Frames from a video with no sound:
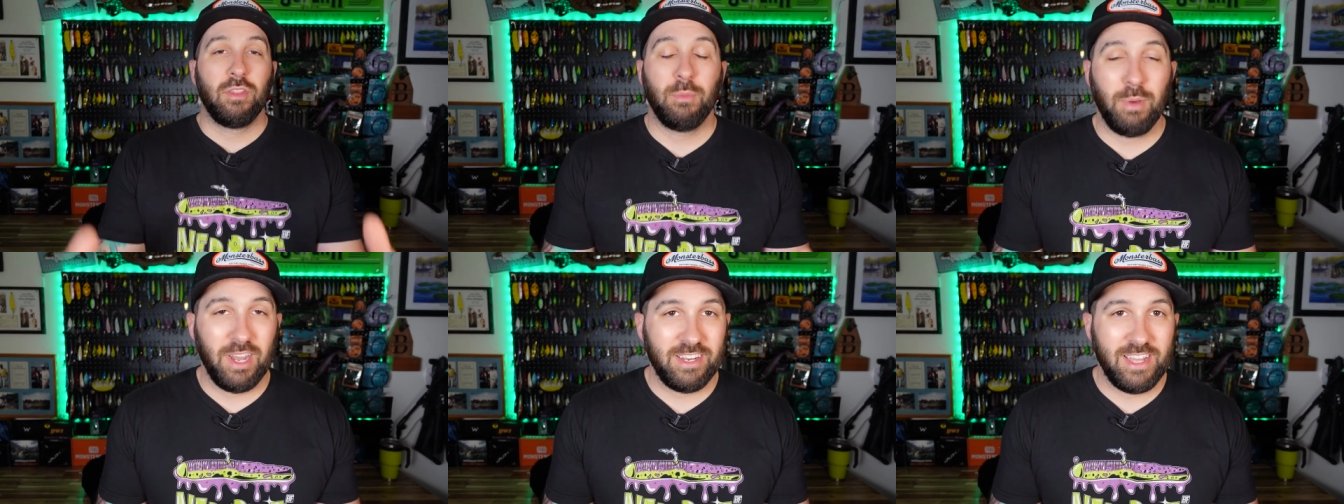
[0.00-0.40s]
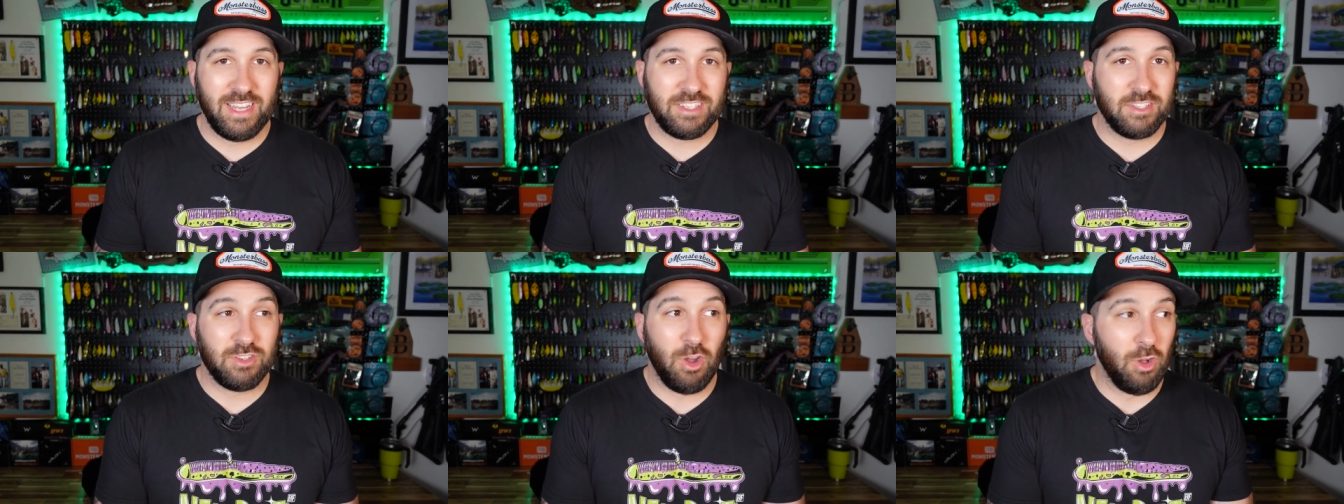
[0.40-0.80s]
the
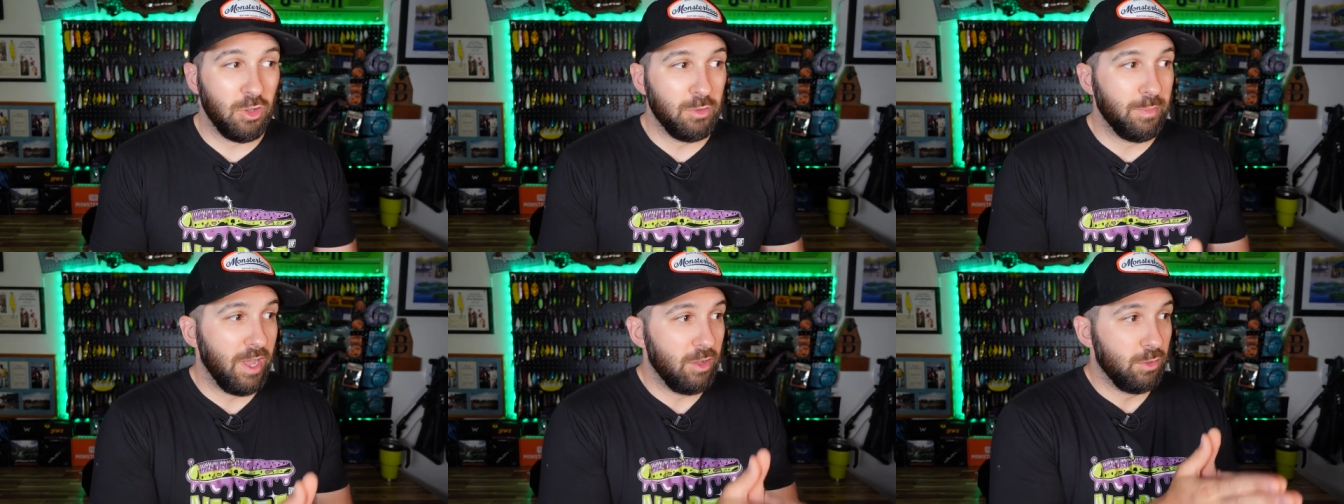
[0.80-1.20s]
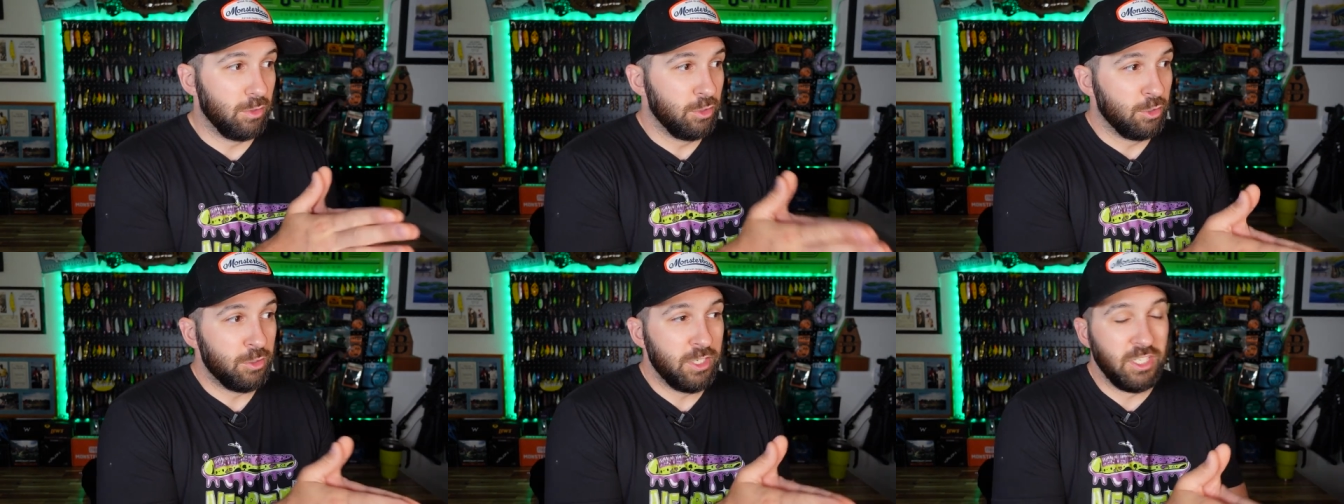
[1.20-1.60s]
podcast is all about
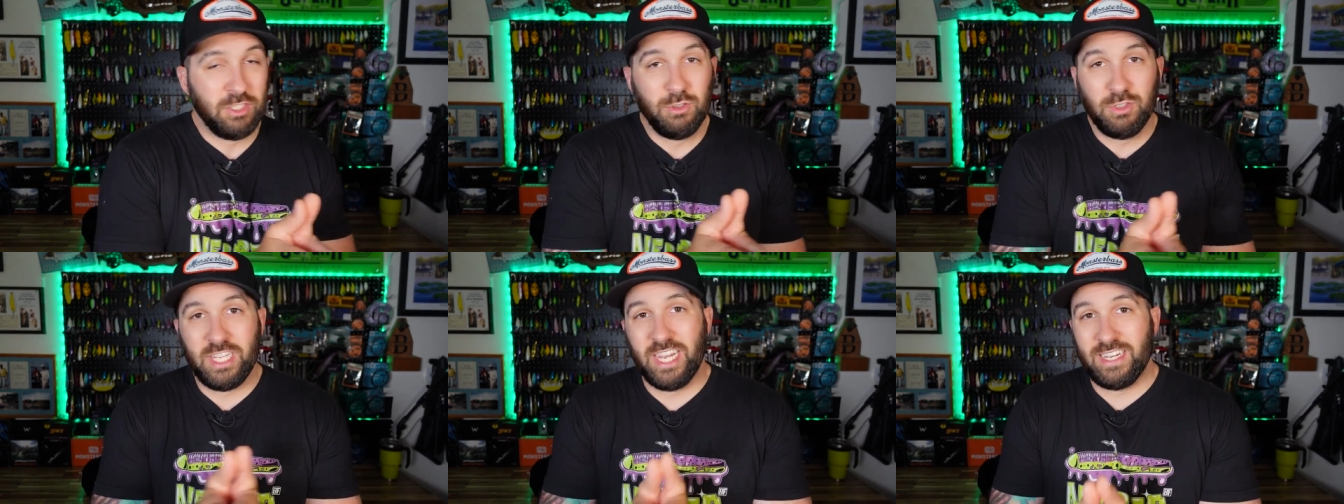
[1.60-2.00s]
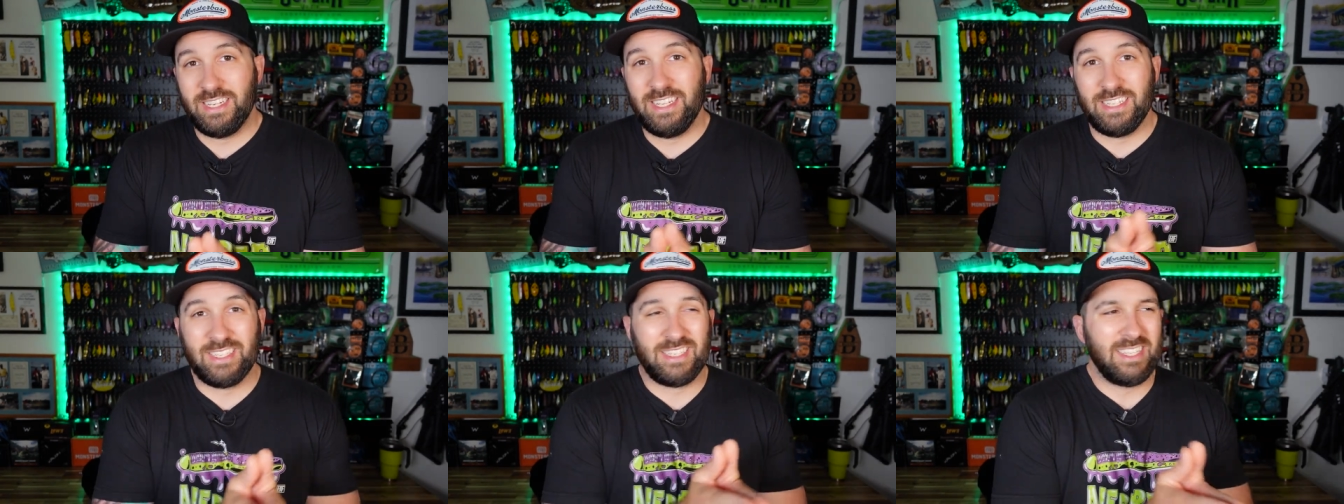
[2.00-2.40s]
learning new
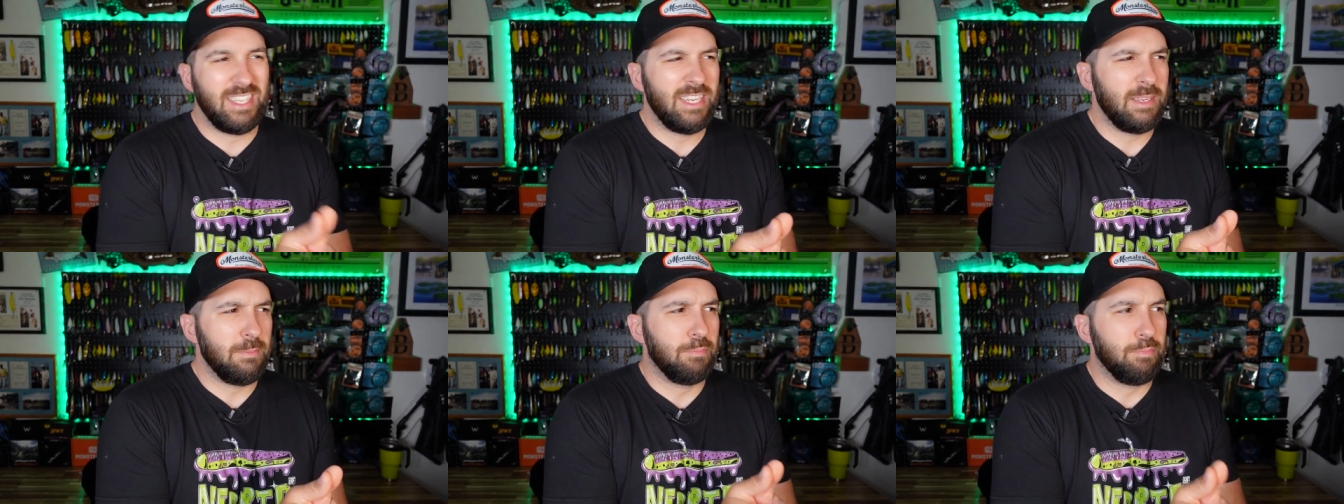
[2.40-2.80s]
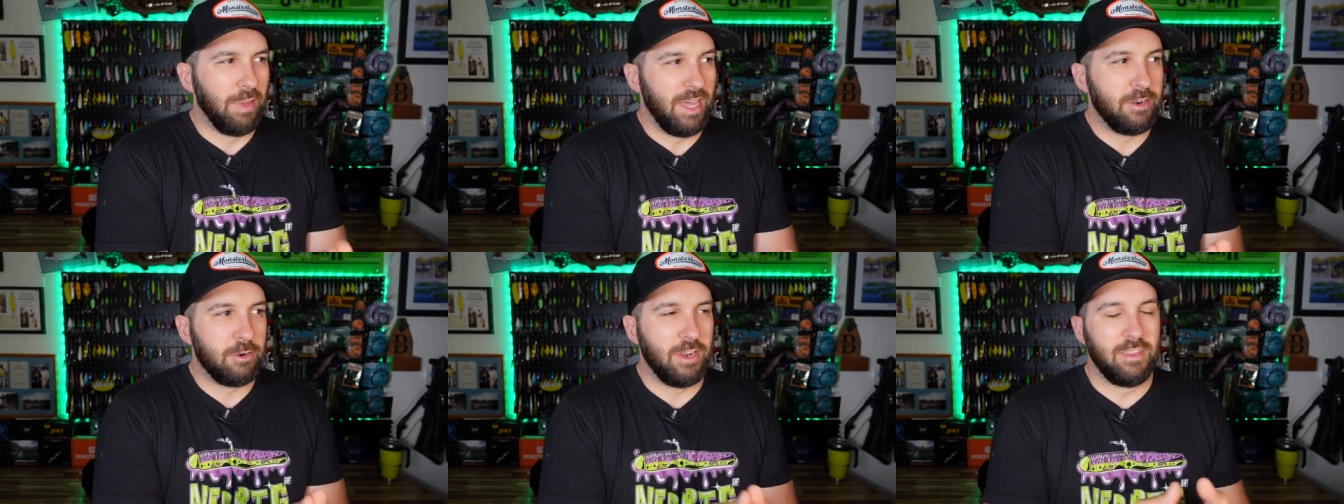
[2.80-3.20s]
techniques, getting
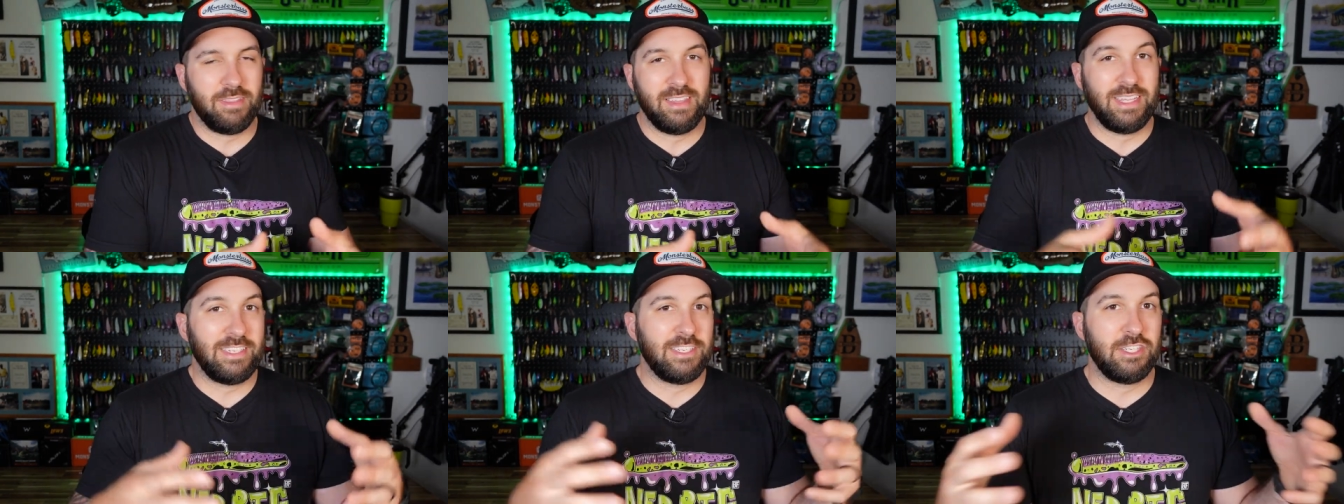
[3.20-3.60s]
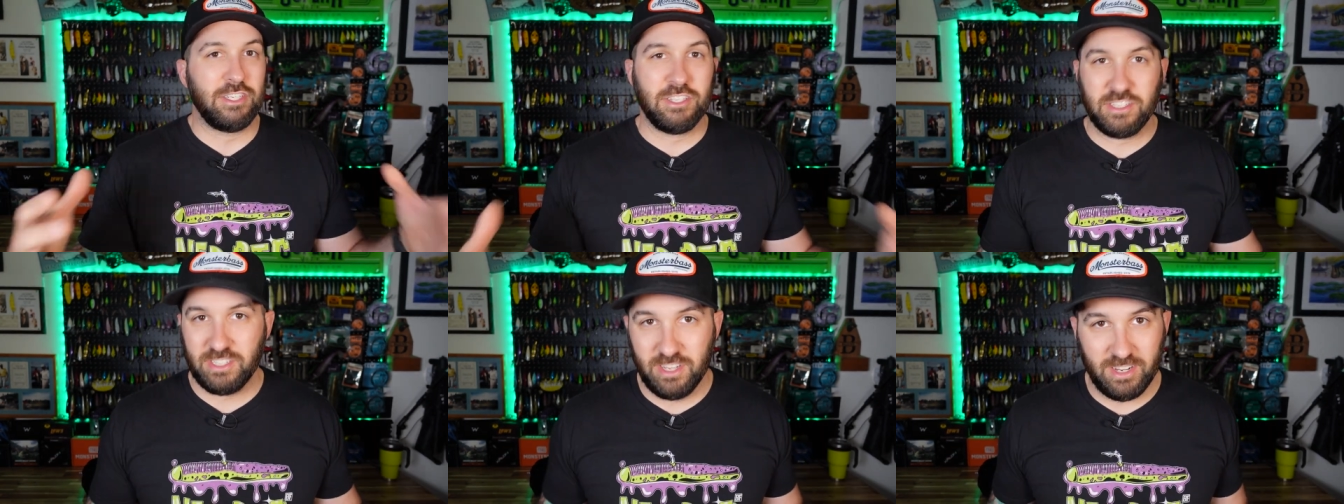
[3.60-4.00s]
better at things
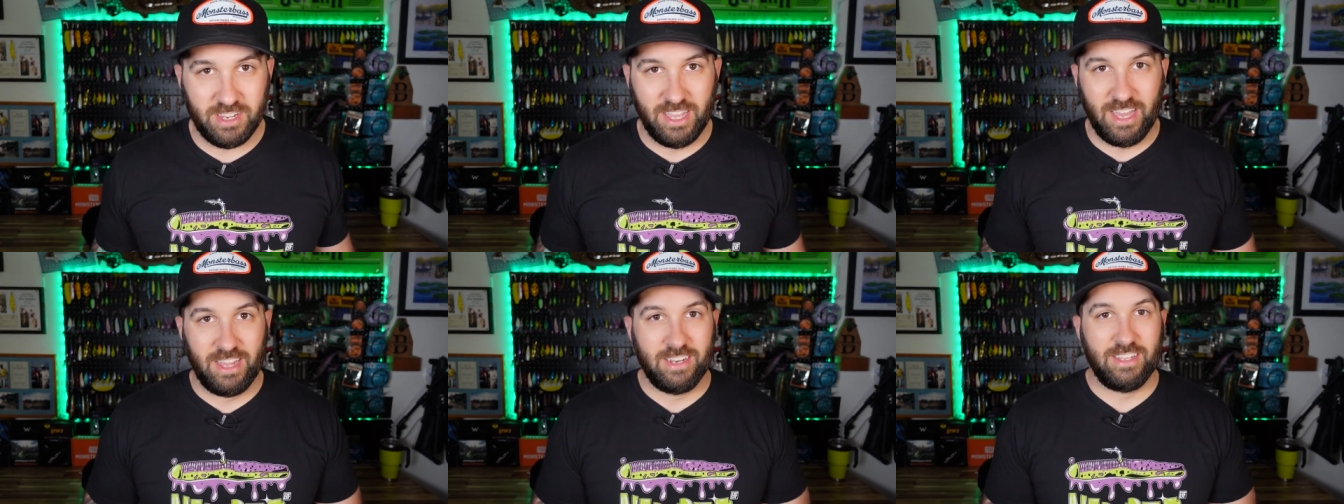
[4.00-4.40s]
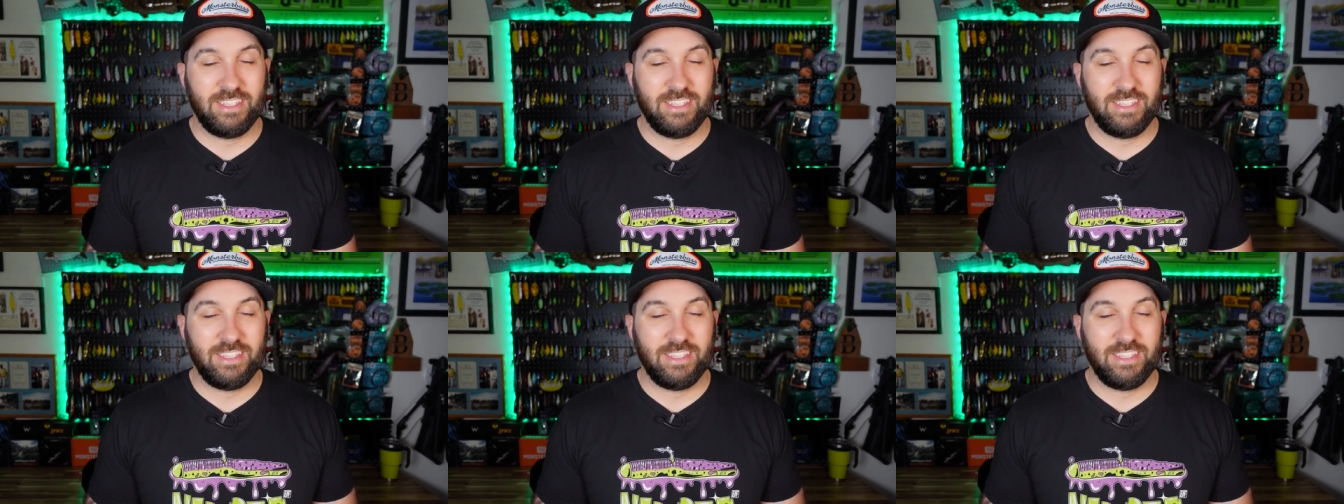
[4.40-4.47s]
you suck at.